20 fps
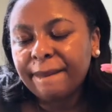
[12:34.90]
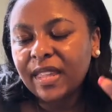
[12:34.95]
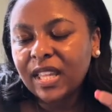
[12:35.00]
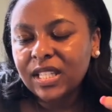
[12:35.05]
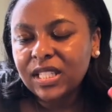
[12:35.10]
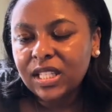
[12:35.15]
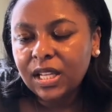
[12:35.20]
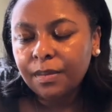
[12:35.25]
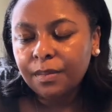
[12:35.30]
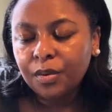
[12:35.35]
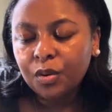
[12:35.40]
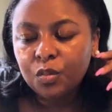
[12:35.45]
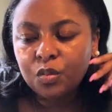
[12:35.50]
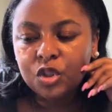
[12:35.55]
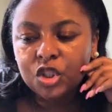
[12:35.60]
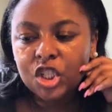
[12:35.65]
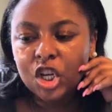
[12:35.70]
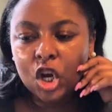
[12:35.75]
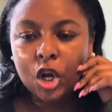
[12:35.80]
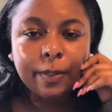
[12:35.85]
Something we'll
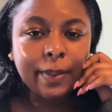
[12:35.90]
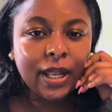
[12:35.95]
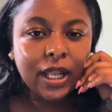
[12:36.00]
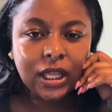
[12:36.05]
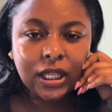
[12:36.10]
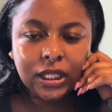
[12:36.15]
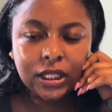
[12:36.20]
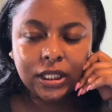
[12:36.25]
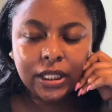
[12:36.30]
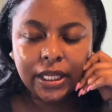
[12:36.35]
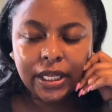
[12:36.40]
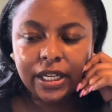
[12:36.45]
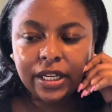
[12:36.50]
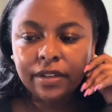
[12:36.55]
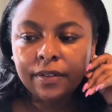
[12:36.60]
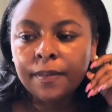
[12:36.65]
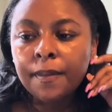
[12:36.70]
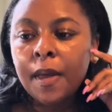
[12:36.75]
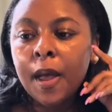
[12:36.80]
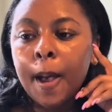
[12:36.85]
talk about a little later.
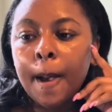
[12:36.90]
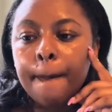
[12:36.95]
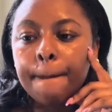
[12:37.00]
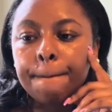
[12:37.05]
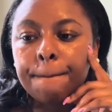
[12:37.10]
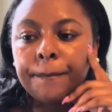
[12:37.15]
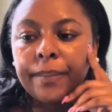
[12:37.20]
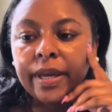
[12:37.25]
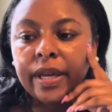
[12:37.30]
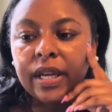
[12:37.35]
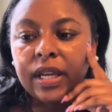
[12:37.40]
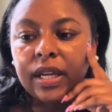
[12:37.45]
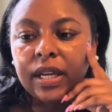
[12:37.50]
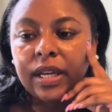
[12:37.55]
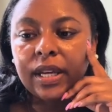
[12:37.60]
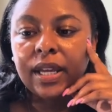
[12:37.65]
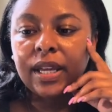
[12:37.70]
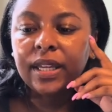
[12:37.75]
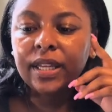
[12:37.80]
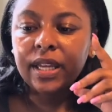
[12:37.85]

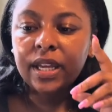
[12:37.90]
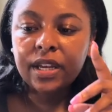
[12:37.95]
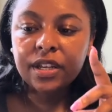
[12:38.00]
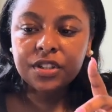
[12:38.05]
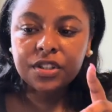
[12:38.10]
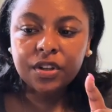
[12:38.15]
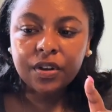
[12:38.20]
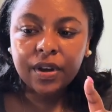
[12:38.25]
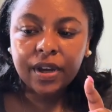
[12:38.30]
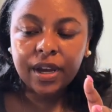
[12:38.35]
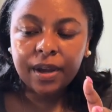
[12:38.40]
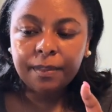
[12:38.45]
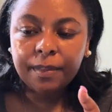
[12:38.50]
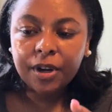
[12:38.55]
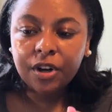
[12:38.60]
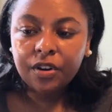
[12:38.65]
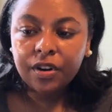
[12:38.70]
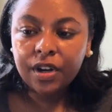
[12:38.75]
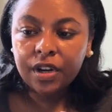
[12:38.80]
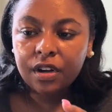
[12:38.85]
But yeah, so I got my
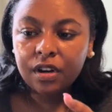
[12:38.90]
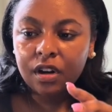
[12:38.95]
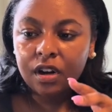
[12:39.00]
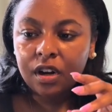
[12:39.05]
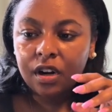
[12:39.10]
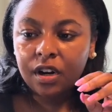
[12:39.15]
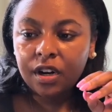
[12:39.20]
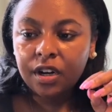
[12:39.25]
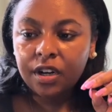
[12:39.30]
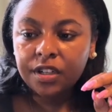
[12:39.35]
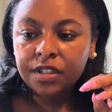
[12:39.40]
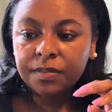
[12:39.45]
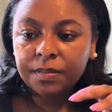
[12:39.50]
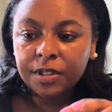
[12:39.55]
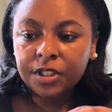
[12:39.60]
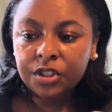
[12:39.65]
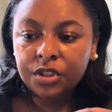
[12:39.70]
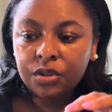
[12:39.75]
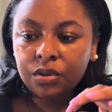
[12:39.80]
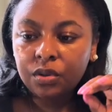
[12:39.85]
credit cards, my
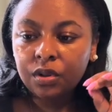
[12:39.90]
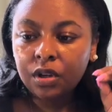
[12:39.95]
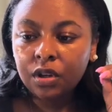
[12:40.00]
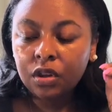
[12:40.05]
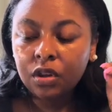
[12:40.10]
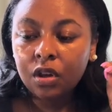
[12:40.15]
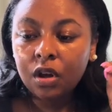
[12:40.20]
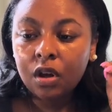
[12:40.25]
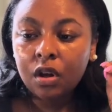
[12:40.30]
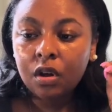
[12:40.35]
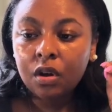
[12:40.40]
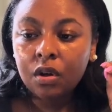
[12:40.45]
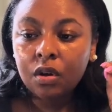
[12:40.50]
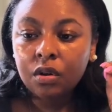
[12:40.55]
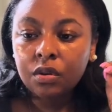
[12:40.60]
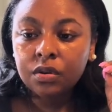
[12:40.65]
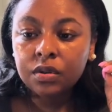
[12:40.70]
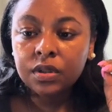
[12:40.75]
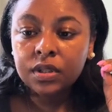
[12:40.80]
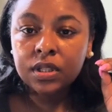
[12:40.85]
student
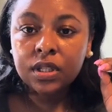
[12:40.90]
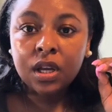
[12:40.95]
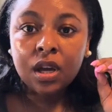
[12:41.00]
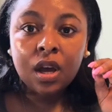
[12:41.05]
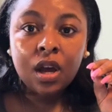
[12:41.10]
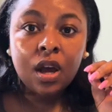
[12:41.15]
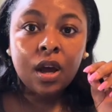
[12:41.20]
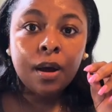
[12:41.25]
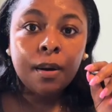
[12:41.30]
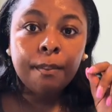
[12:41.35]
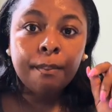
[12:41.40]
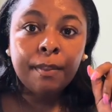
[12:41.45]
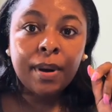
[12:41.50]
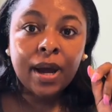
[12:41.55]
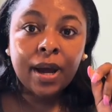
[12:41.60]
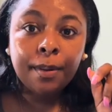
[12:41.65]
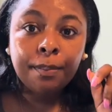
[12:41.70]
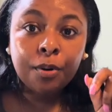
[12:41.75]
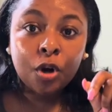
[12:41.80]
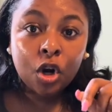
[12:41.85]
loans,
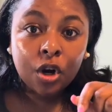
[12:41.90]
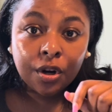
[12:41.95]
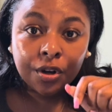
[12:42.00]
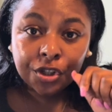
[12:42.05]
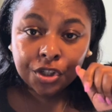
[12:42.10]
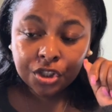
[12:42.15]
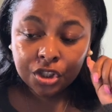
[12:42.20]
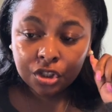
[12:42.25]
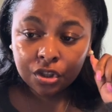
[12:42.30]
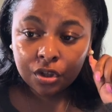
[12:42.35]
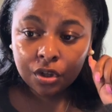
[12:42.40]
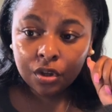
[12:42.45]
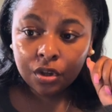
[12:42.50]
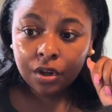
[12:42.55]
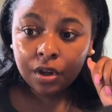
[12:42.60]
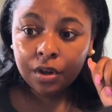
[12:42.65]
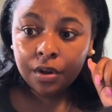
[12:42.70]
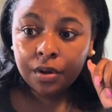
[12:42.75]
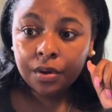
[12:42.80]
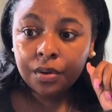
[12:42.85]
my personal
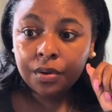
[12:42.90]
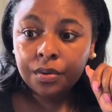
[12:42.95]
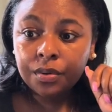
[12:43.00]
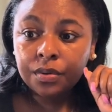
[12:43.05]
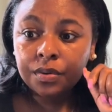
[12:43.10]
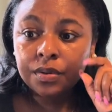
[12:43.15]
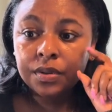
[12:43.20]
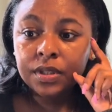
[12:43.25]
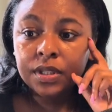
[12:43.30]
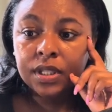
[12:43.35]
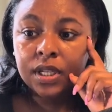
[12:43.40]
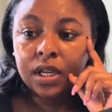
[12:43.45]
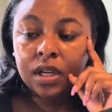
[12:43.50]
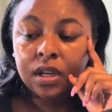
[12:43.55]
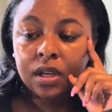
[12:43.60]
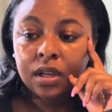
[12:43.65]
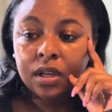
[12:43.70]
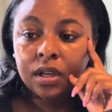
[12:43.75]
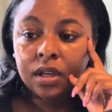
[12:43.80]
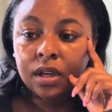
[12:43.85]
loans.
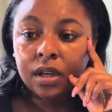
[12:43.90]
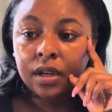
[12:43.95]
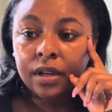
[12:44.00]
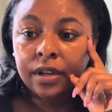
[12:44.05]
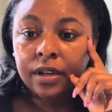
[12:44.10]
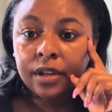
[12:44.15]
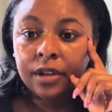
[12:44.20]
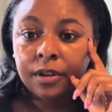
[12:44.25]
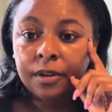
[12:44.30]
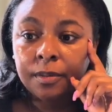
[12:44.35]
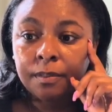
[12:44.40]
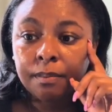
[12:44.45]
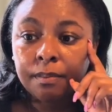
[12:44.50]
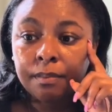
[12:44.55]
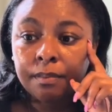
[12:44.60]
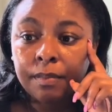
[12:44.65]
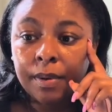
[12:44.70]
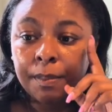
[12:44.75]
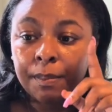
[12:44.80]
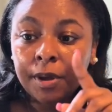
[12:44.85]

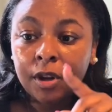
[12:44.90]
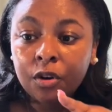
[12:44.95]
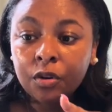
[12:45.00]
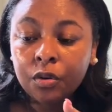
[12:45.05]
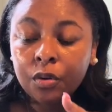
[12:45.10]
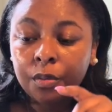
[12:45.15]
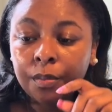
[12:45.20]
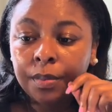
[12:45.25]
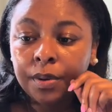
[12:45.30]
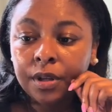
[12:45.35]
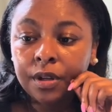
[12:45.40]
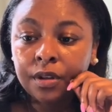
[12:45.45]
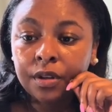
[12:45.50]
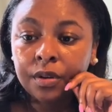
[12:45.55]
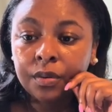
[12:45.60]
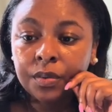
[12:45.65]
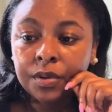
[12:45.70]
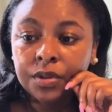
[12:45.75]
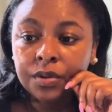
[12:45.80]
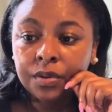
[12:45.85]
My medical
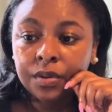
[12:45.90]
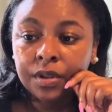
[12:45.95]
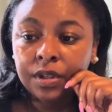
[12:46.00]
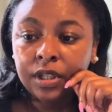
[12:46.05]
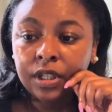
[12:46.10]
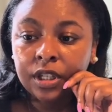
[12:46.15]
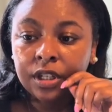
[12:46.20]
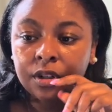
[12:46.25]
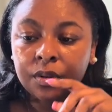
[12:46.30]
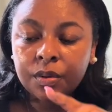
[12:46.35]
bill was on here.